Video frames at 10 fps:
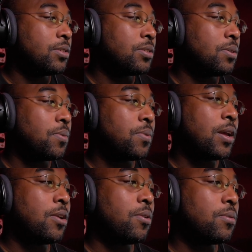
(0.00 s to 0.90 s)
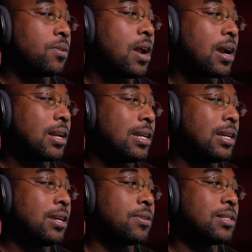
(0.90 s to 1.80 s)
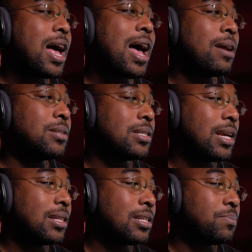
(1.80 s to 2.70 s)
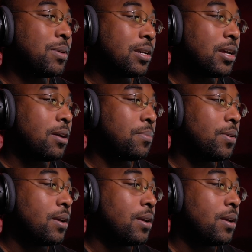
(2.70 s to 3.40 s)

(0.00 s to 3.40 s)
So they don't, they're not going to get here in time to take this pickup.